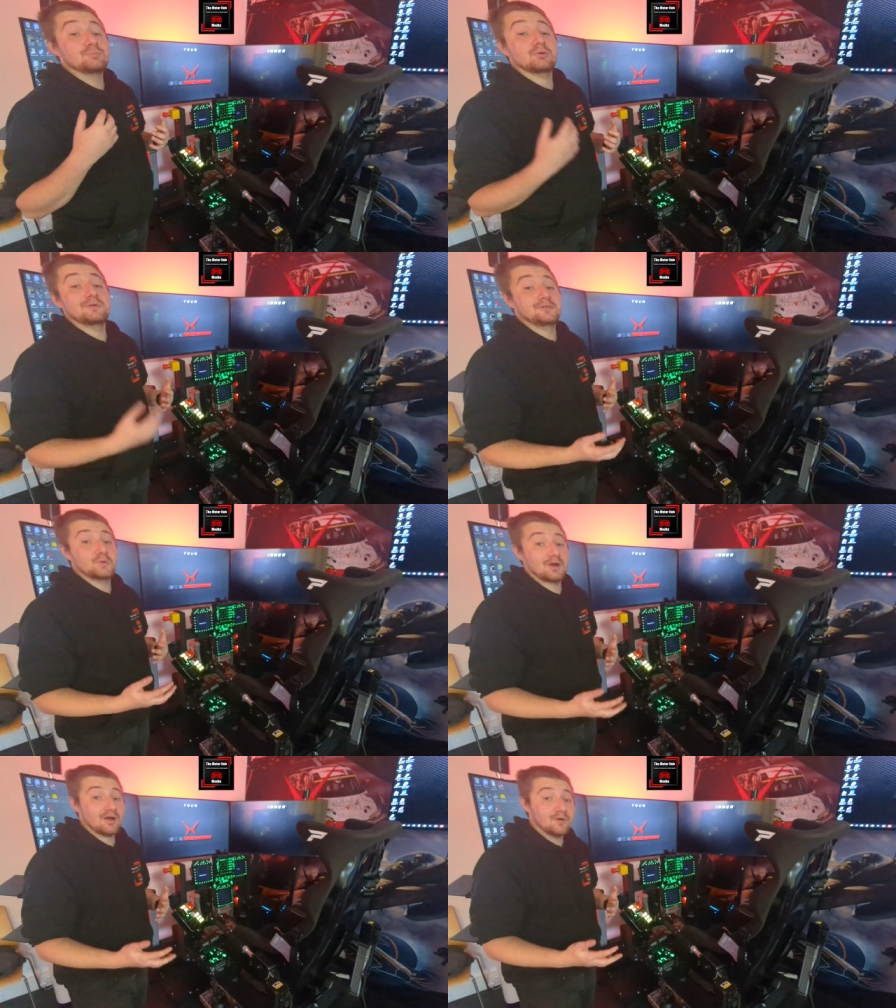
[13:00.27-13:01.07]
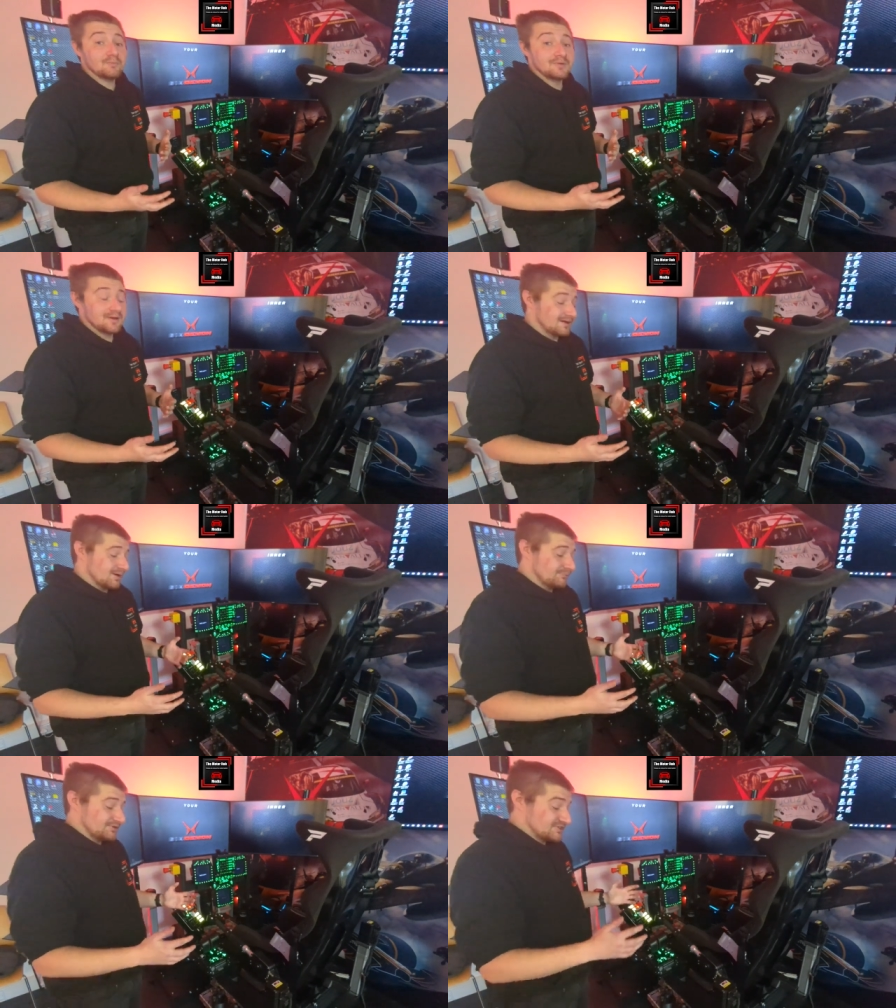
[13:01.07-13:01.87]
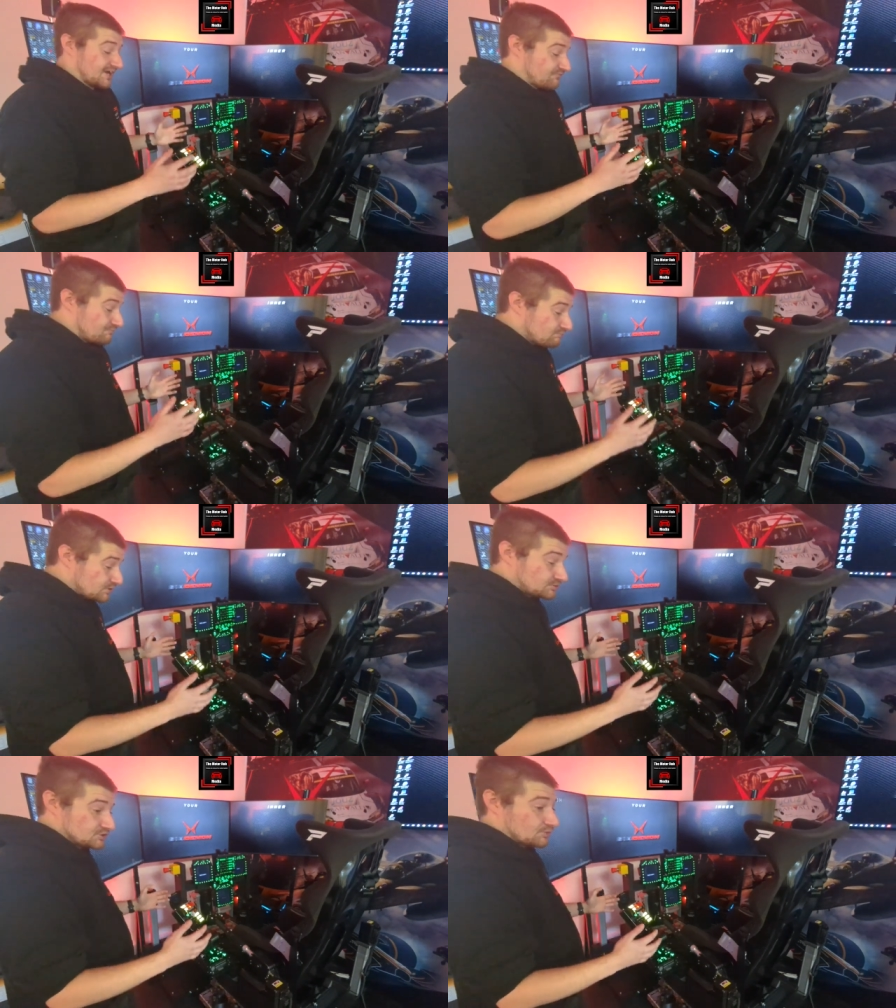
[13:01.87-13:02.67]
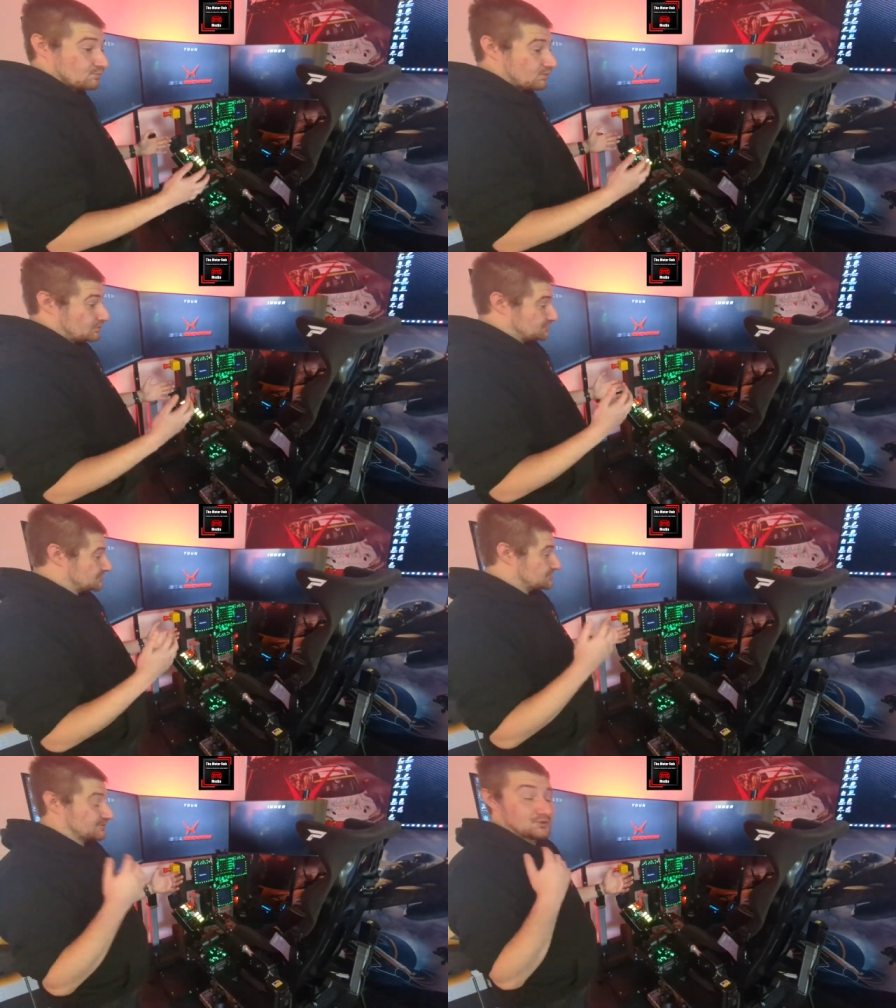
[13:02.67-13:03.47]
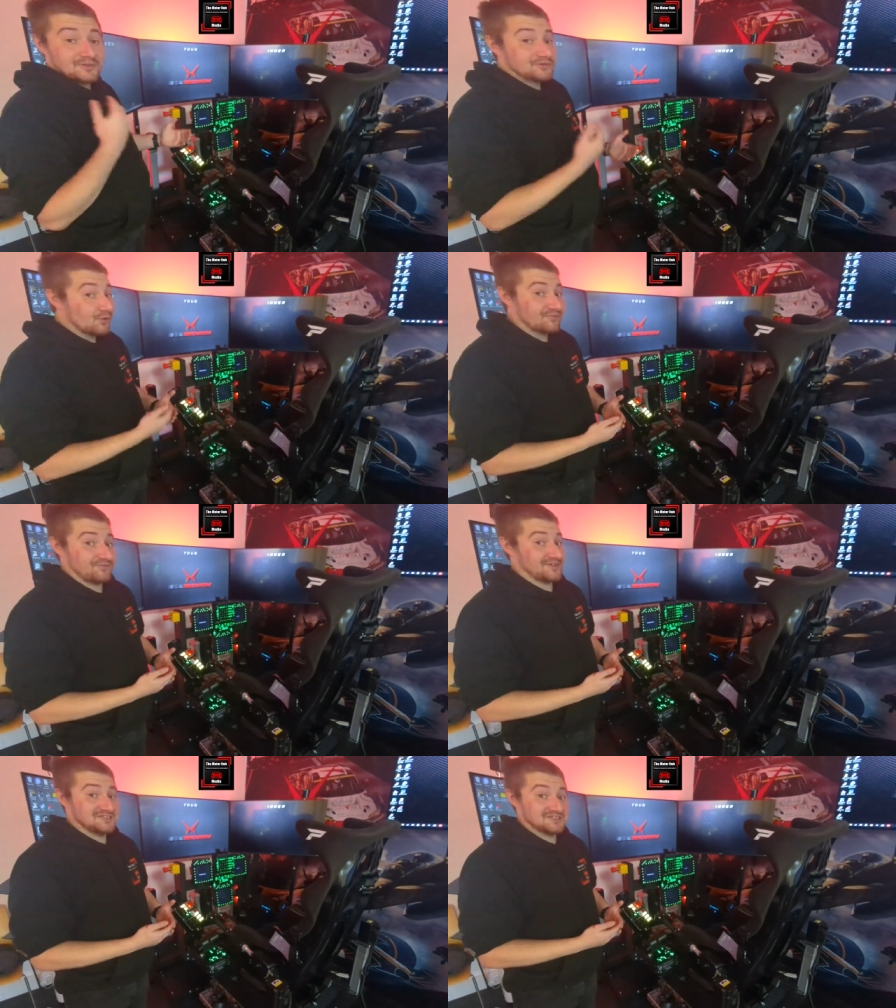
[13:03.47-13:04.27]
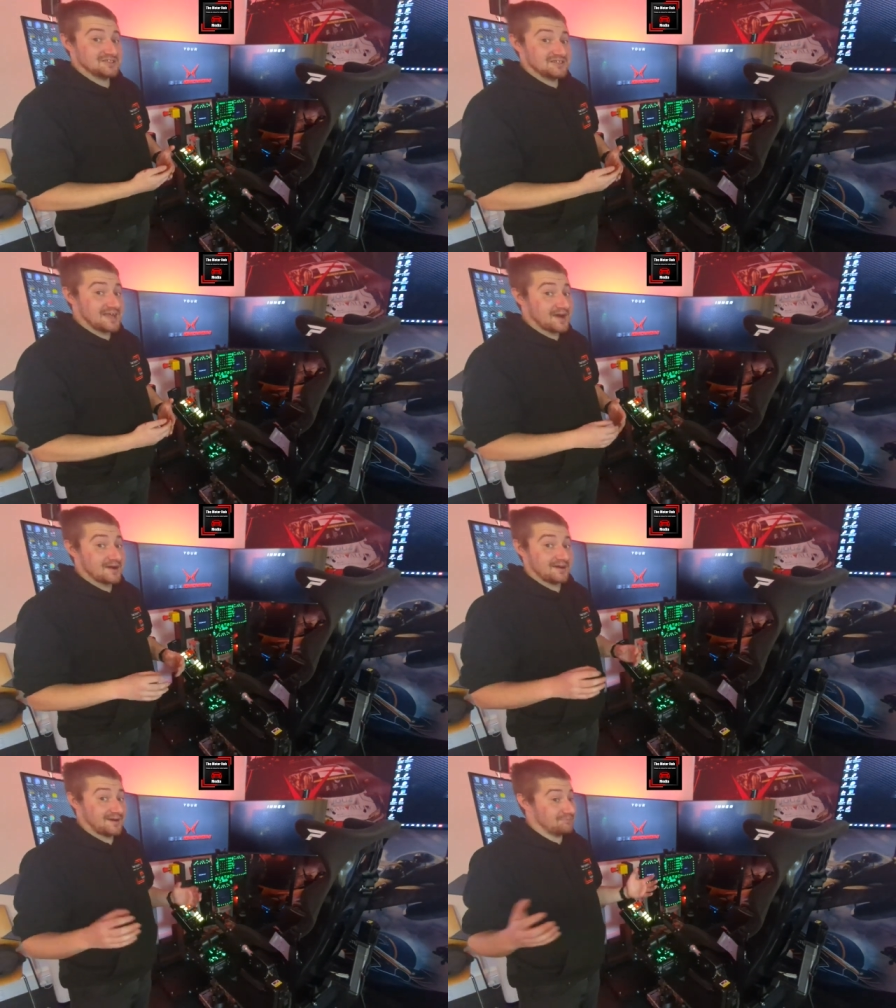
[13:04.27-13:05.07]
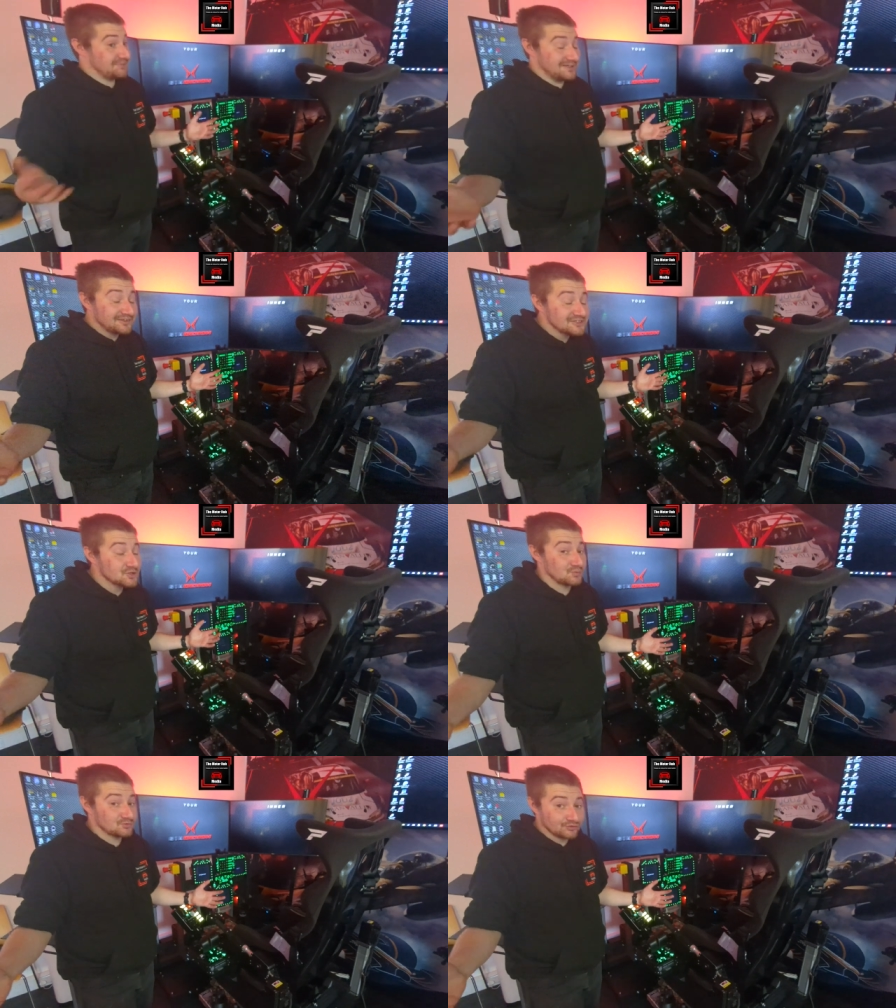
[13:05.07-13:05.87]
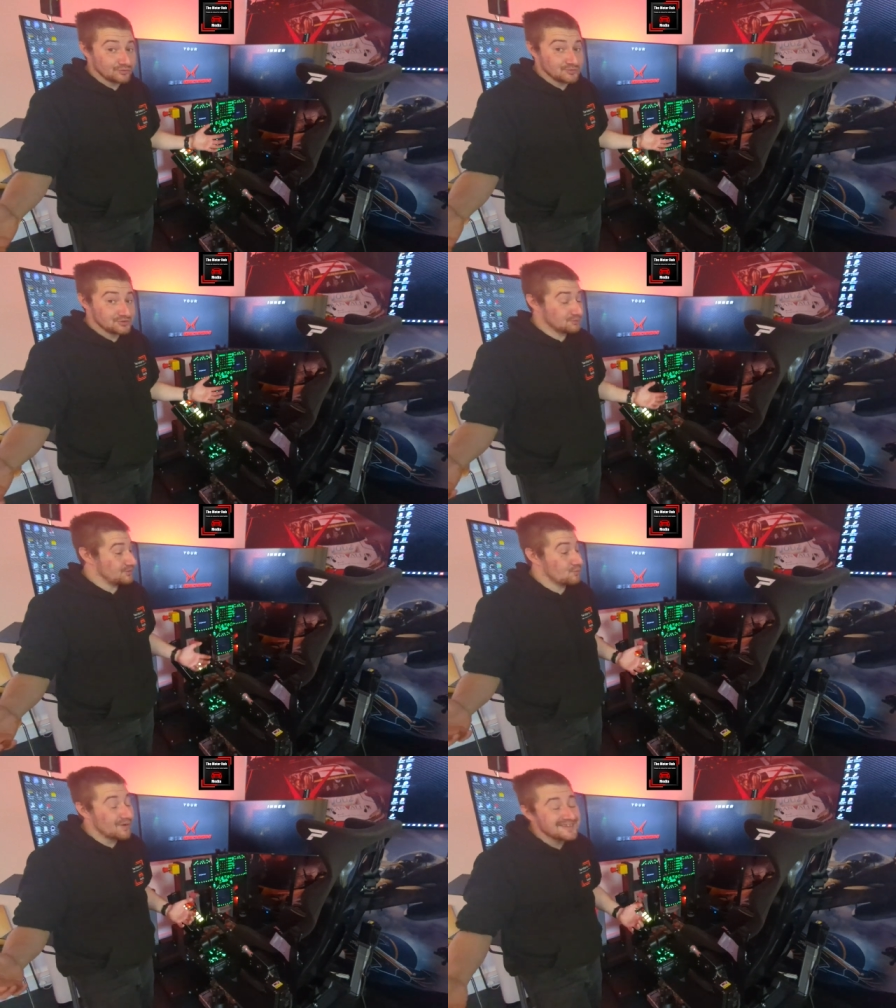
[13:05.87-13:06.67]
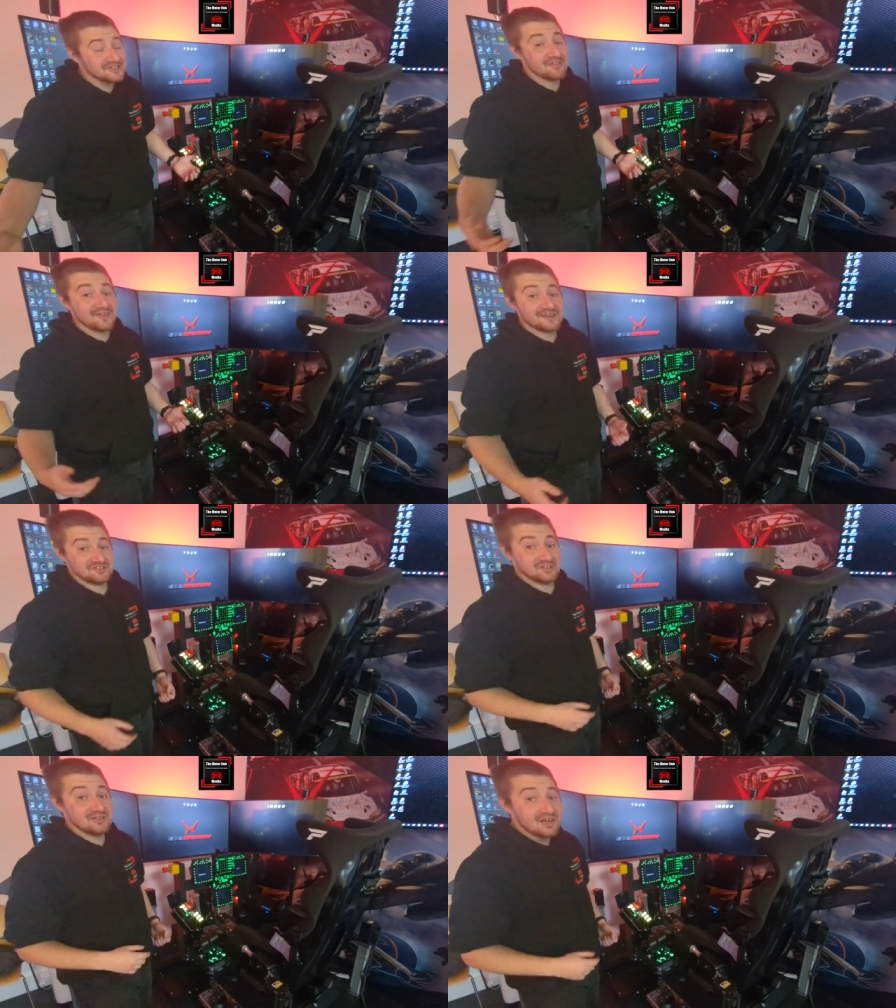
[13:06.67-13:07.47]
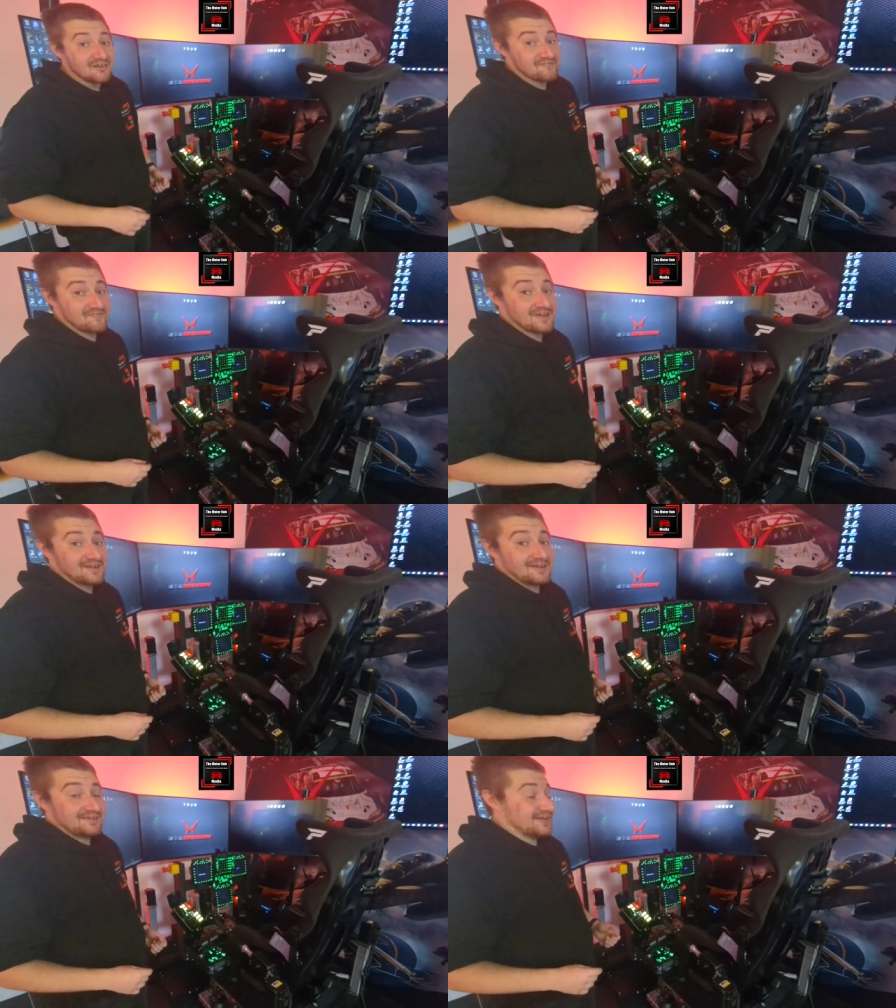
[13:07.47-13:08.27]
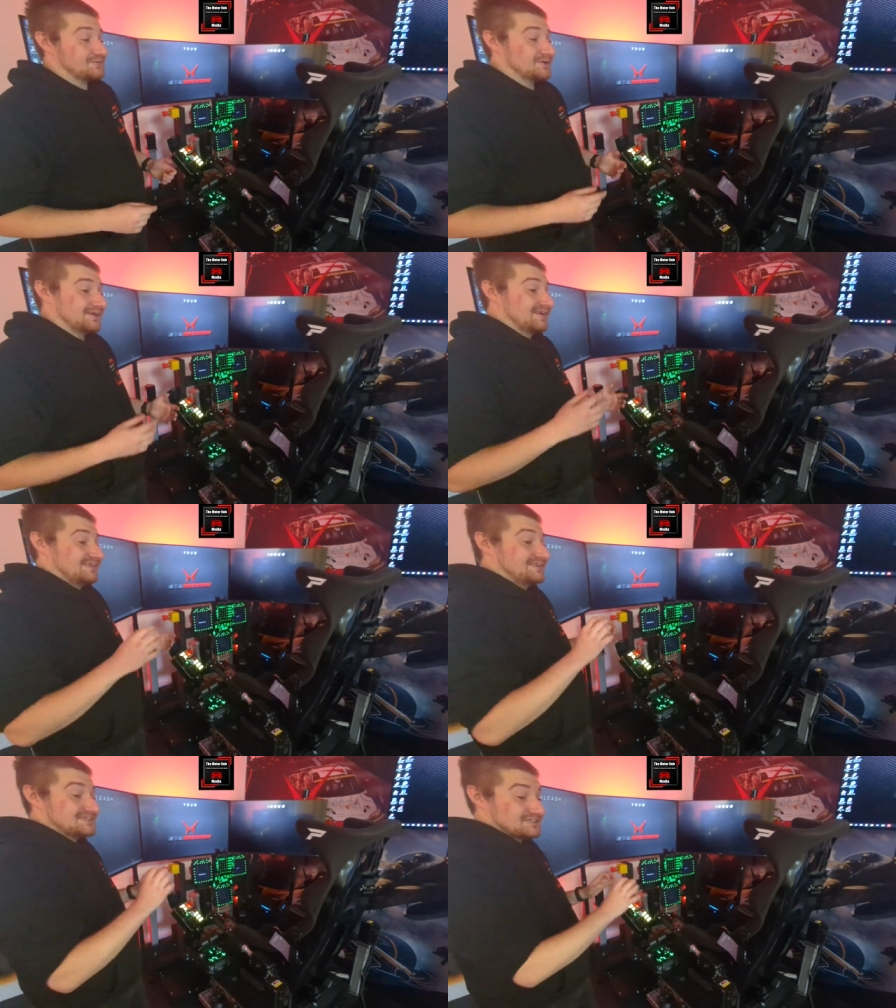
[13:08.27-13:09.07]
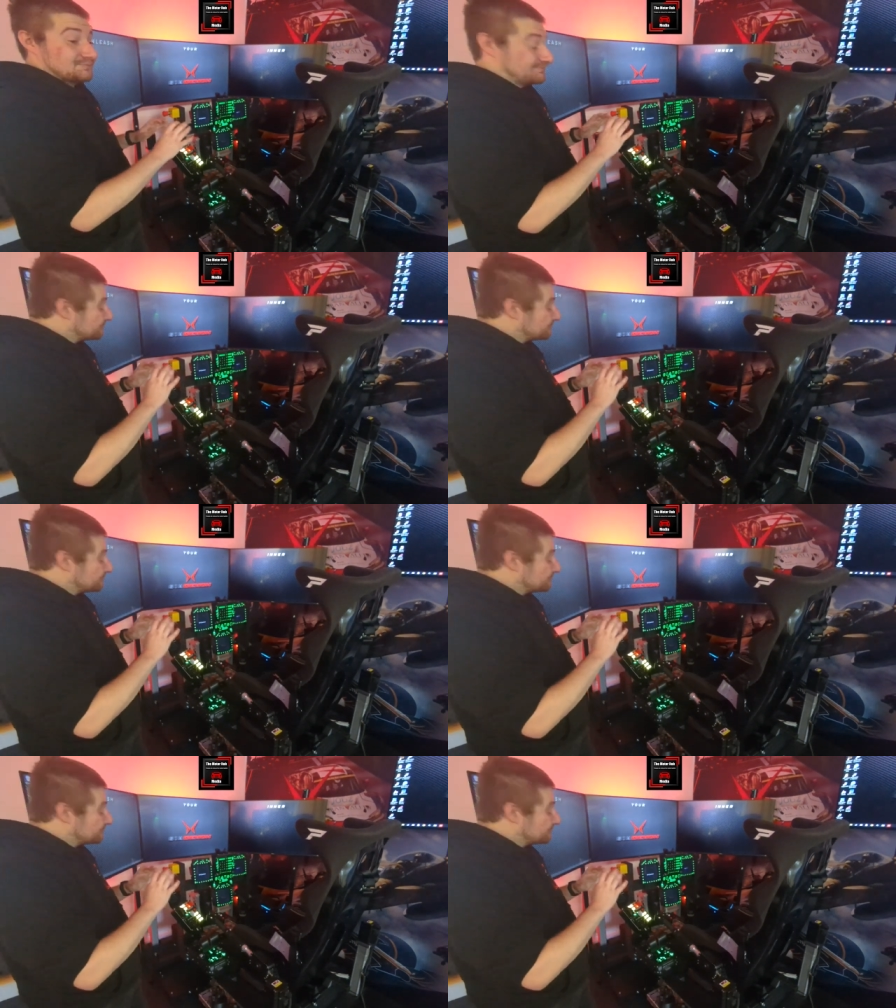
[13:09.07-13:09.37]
you probably do at home, but to have motion whilst doing dogfights in the air and being like Tom Cruise, well, what isn't there to love? Now this is